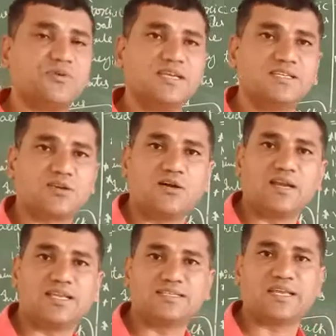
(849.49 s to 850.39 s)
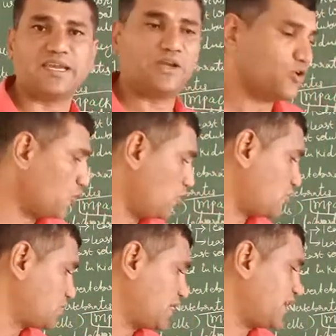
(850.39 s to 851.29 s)
One is called as the
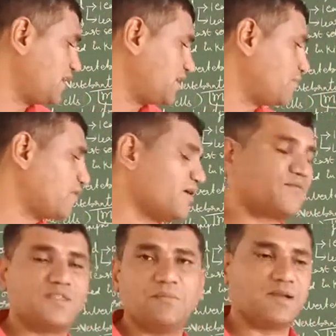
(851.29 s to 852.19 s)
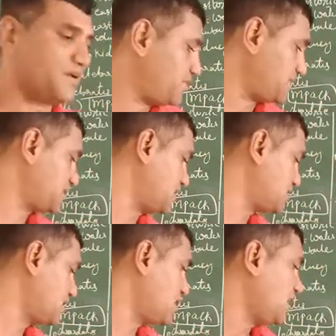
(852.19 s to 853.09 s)
endothelium of the blood vessels,